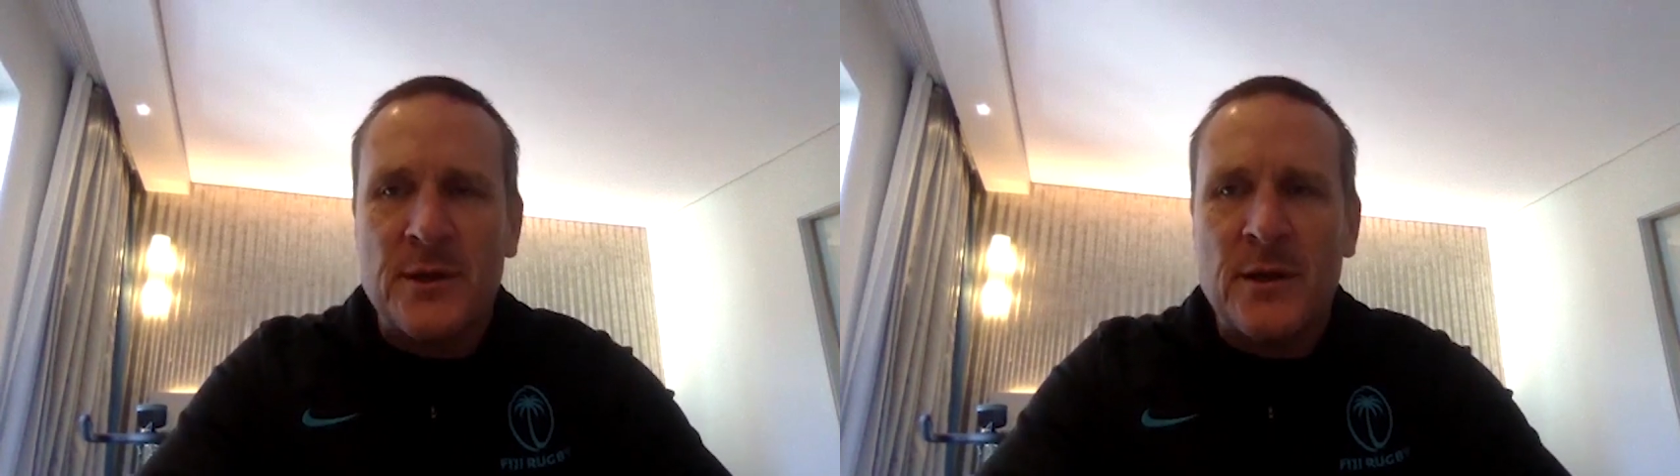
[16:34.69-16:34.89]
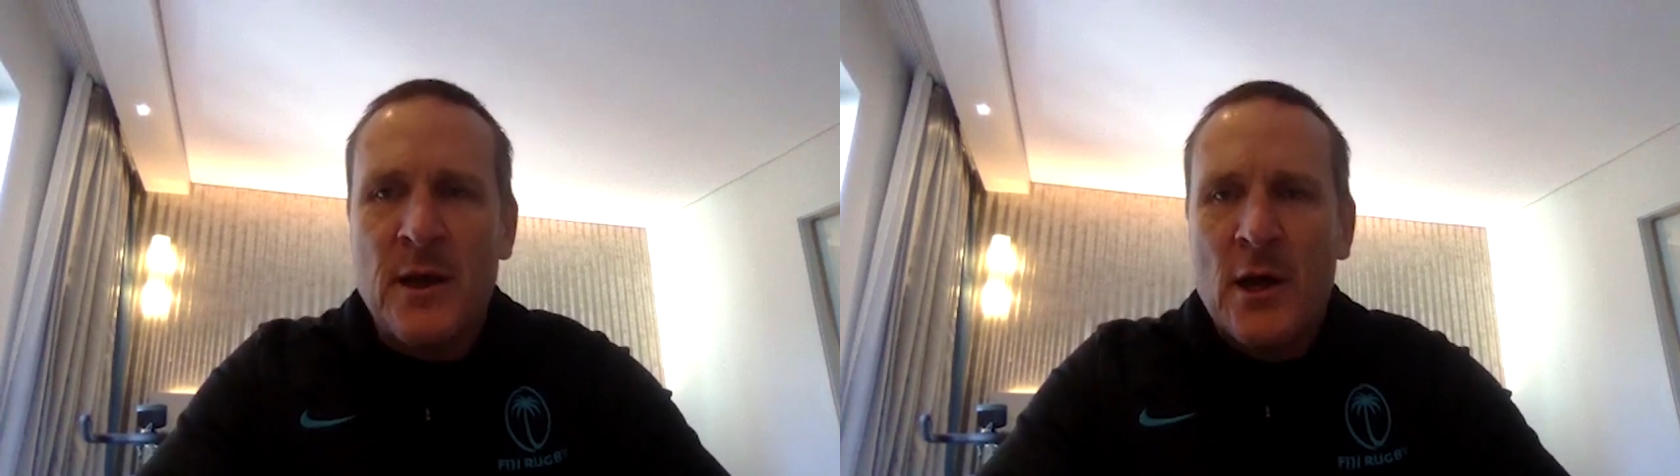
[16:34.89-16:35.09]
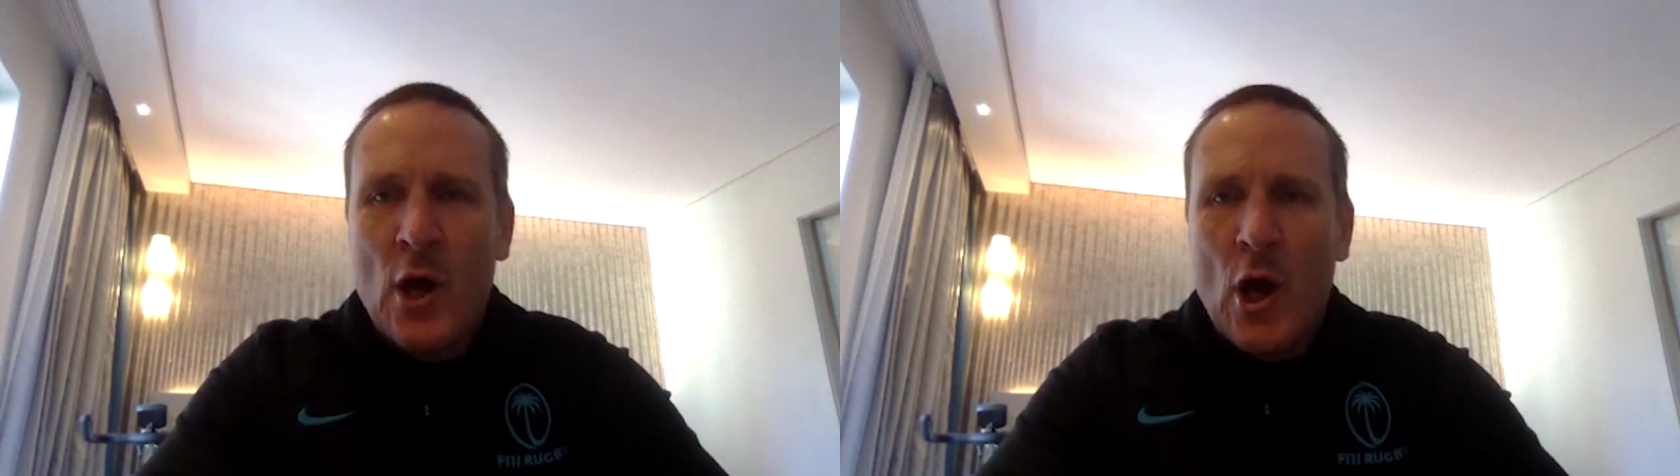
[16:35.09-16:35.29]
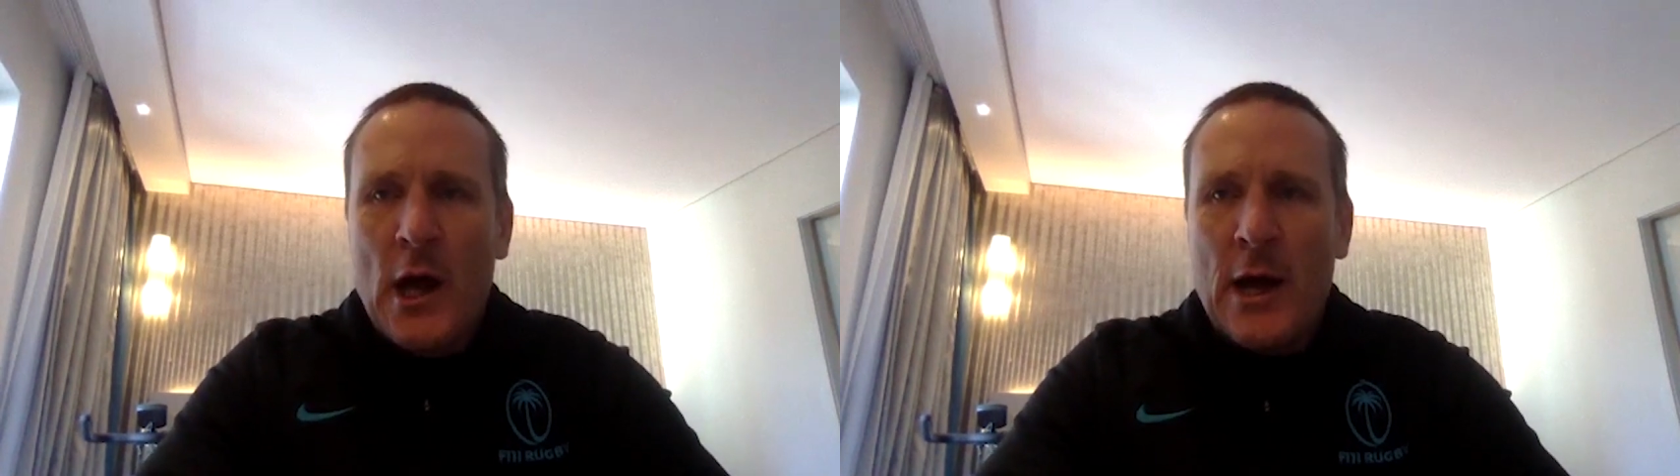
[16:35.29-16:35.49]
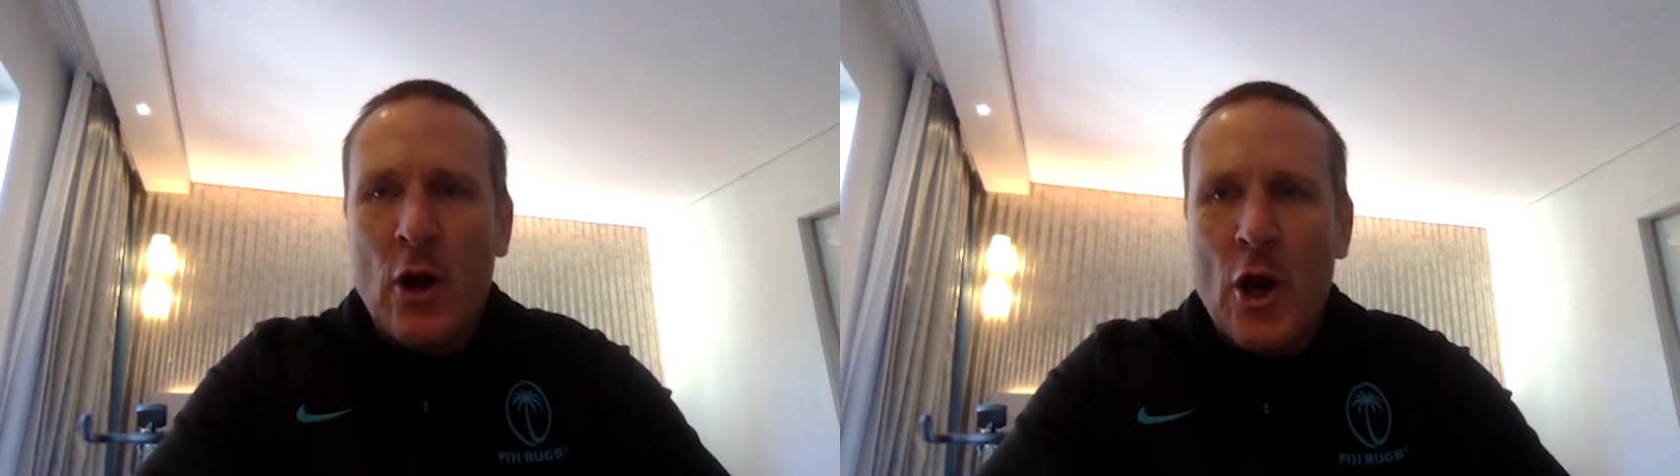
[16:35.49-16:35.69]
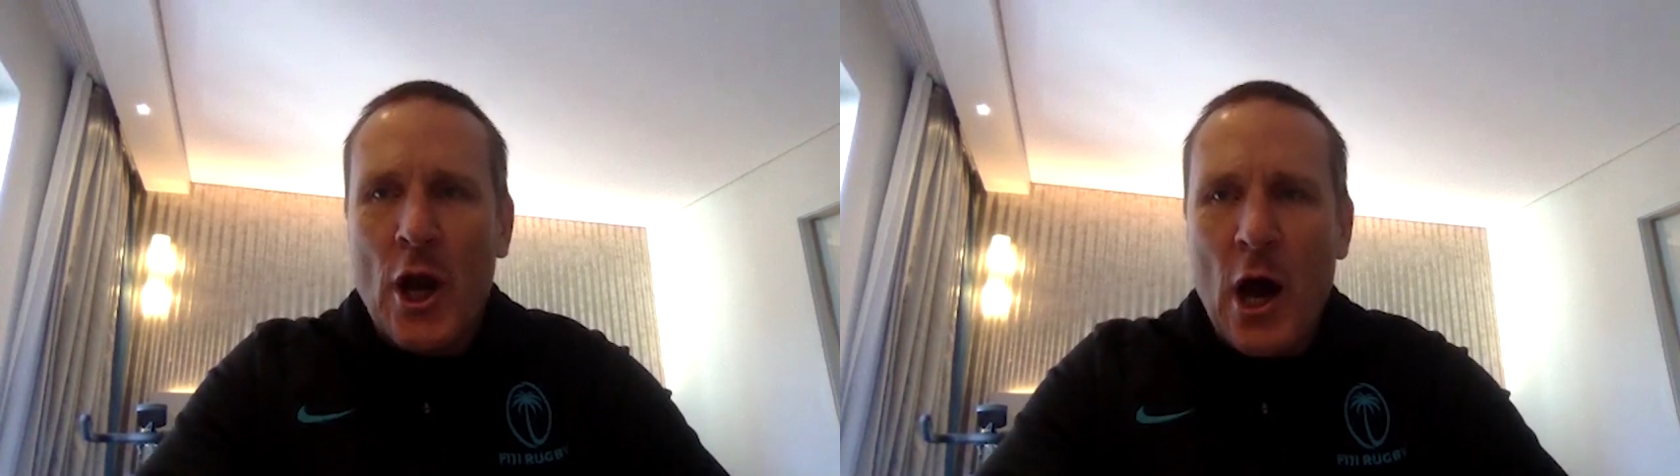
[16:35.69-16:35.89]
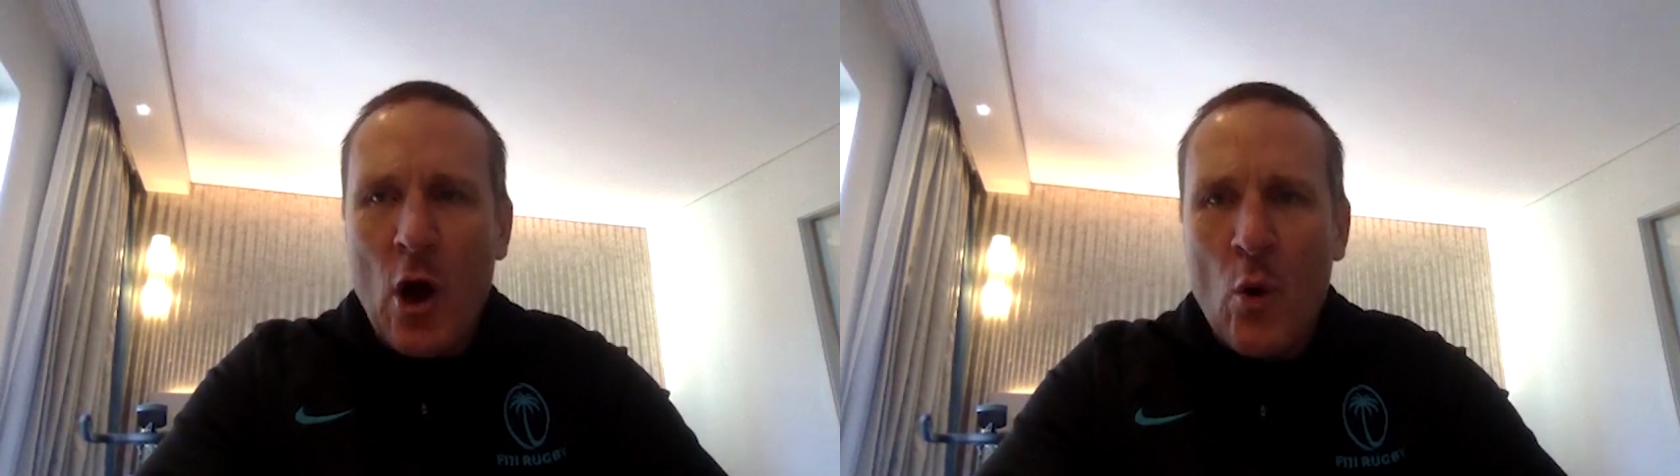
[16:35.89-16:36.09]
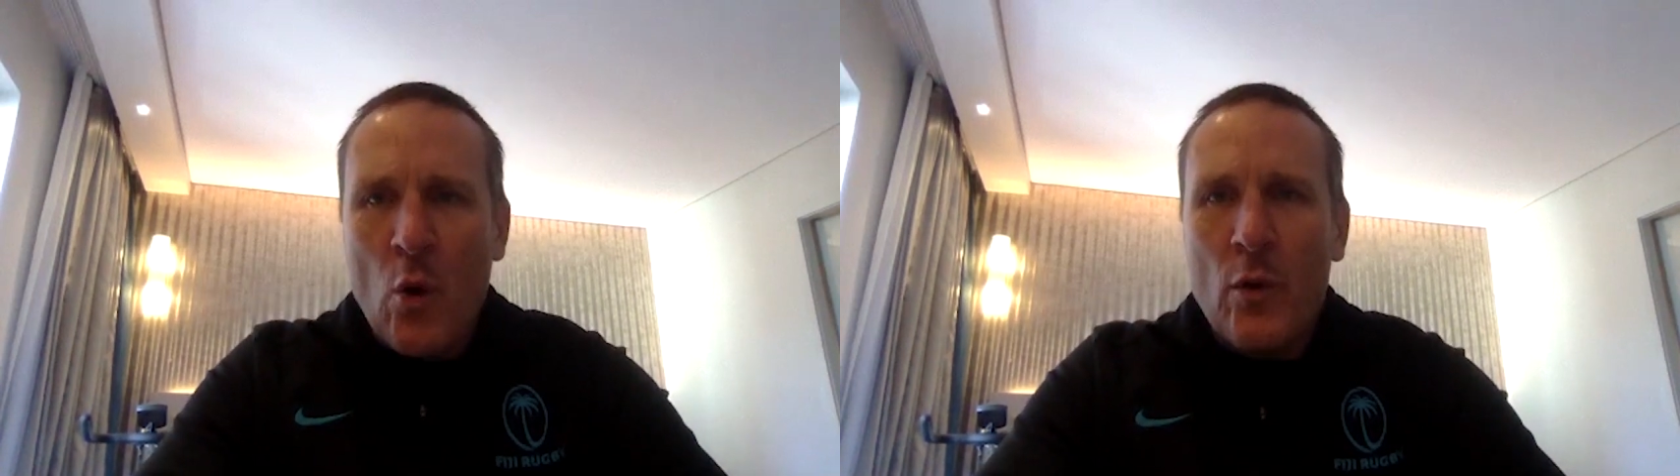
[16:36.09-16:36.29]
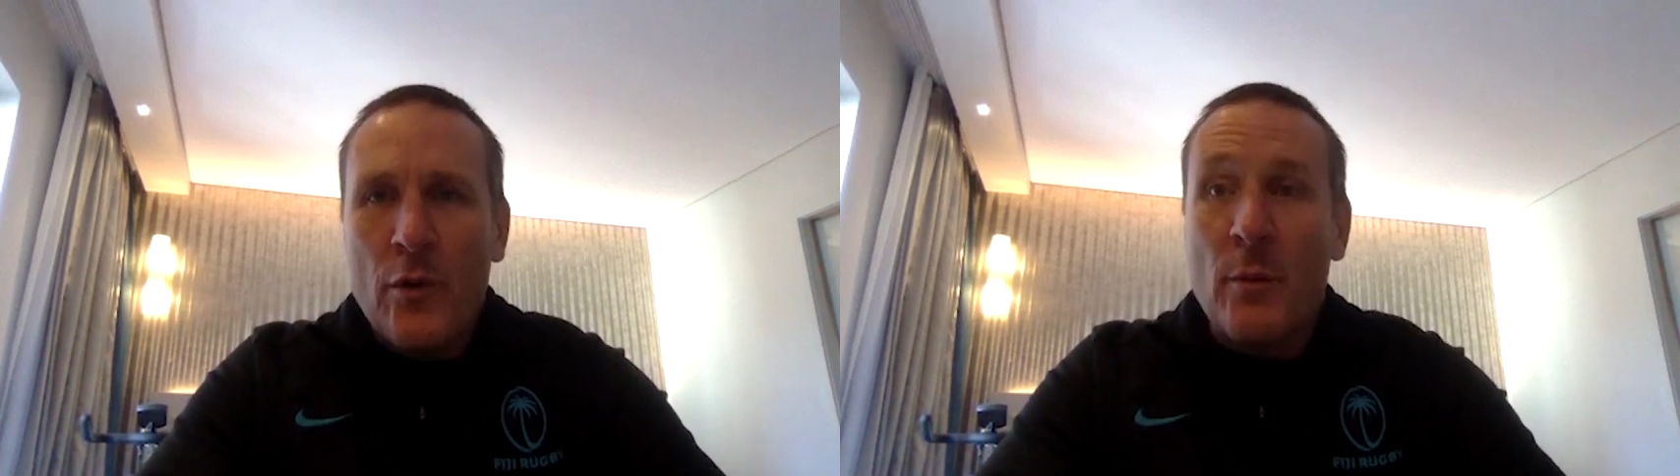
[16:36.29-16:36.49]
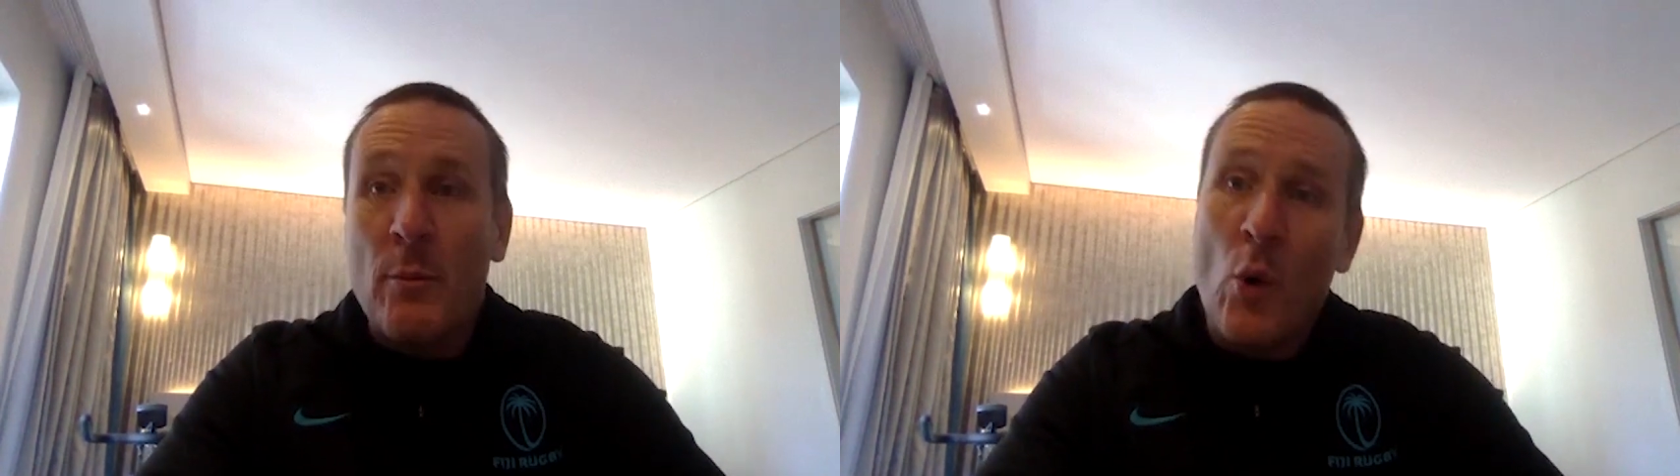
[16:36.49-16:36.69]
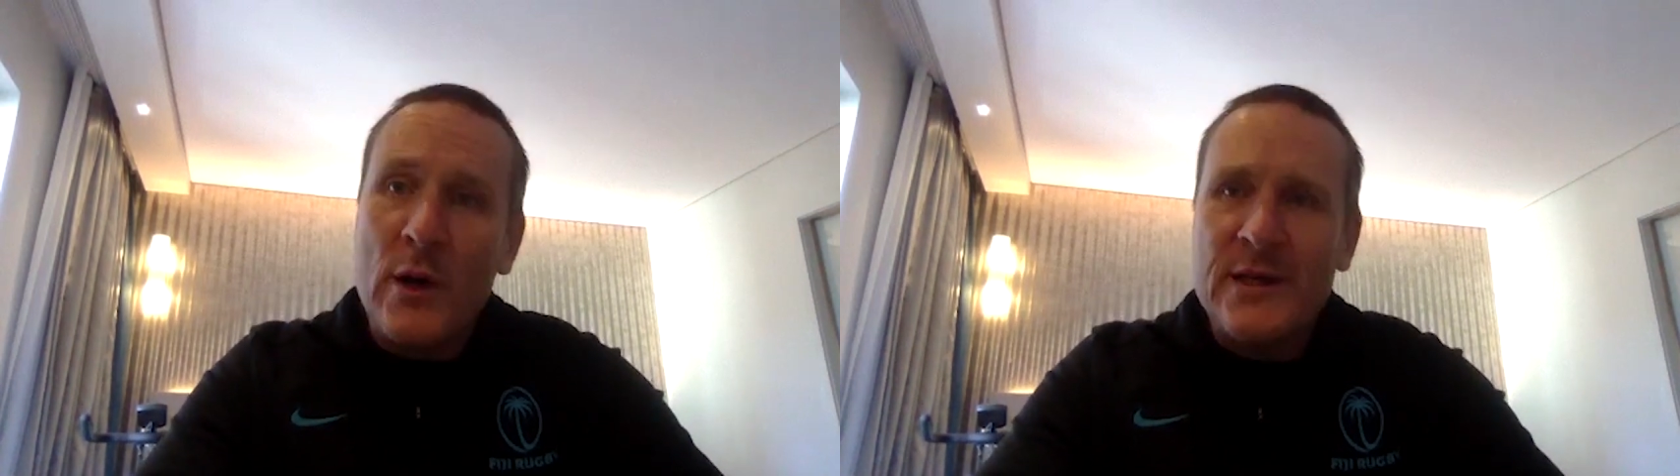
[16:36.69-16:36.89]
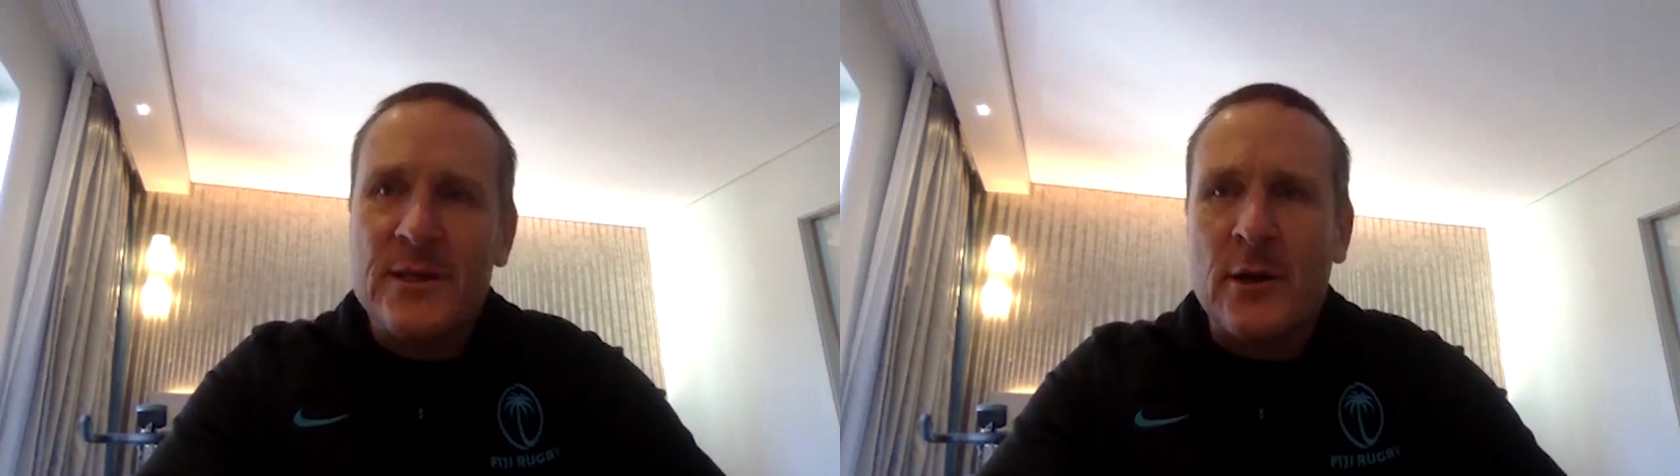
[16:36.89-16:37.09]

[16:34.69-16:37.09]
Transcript: And I know the boys,